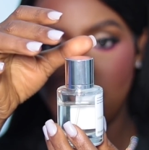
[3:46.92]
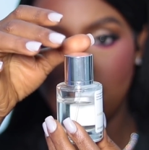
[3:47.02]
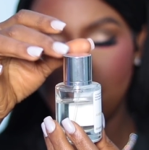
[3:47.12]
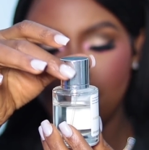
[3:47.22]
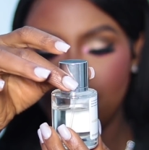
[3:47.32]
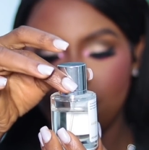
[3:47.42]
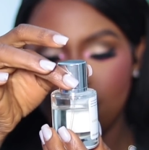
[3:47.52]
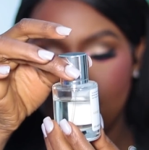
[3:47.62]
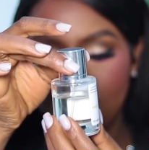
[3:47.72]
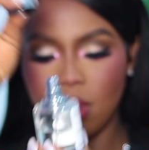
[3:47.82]
here,
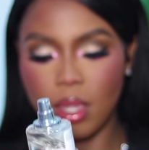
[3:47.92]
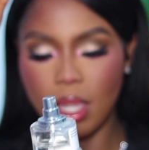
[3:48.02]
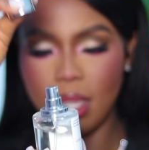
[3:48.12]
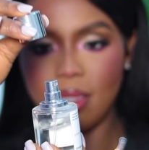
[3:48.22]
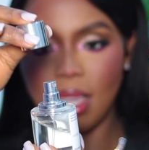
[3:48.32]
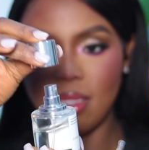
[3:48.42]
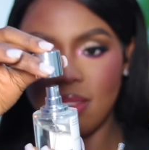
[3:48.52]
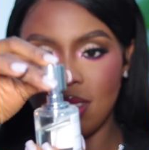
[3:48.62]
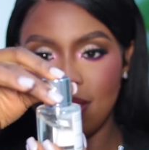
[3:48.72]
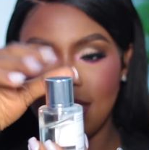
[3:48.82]
it
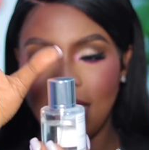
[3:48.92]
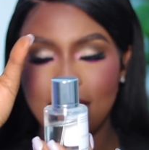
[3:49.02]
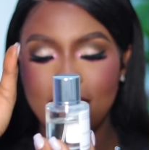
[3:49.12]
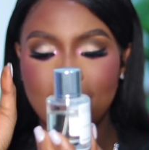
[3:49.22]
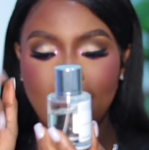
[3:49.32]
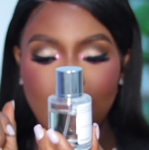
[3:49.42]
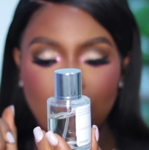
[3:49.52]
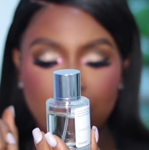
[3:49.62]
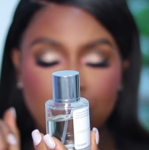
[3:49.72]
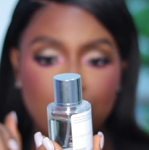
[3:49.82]
has this, and it
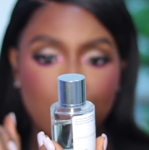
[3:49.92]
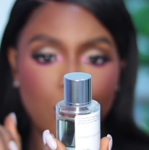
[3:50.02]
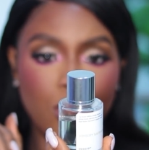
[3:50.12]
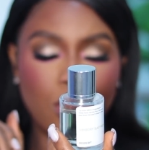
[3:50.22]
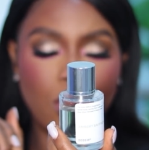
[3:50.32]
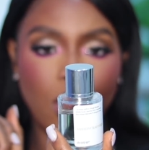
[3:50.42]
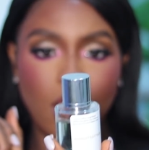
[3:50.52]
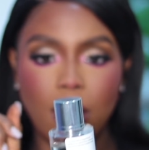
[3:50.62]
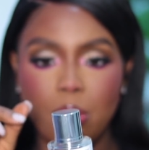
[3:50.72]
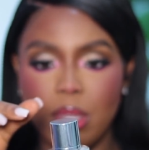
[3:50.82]
helps you
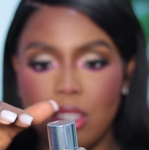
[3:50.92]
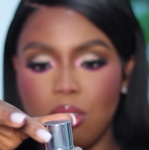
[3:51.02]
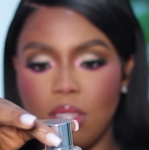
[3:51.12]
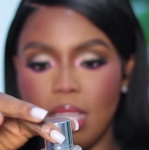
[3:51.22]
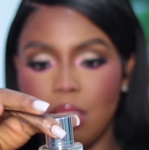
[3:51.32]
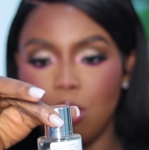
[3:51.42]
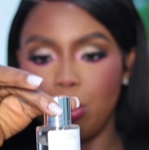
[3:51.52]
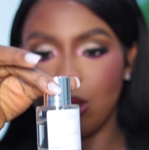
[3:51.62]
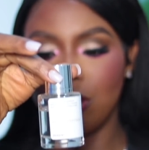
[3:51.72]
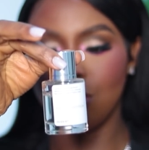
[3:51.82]
make sure that
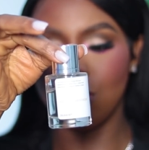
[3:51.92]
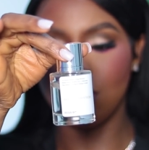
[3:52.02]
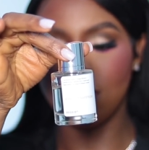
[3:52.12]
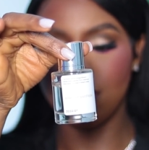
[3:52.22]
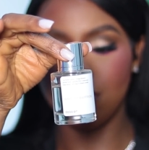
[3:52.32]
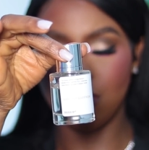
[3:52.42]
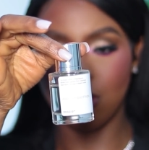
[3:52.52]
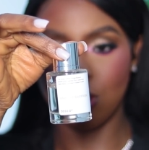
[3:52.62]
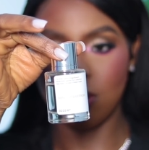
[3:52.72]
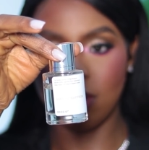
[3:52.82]
your bottle doesn't
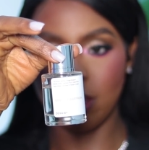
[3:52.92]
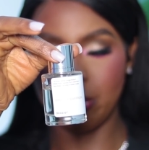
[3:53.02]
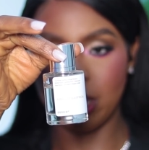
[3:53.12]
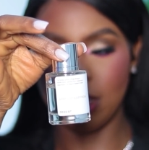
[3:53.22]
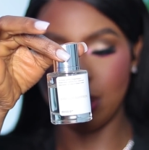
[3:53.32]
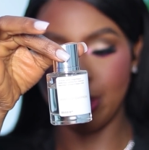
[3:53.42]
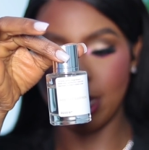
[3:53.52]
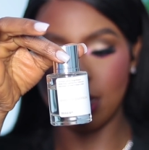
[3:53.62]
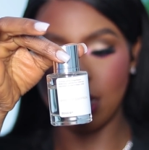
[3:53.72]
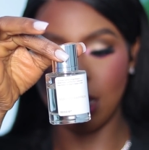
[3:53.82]
fall. See, I'm picking it
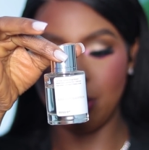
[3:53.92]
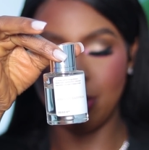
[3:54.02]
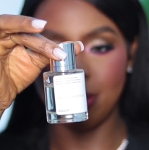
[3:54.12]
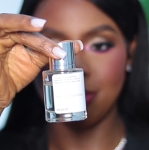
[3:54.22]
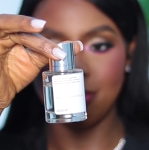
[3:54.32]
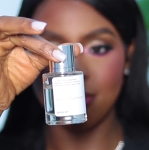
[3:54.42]
by the cap,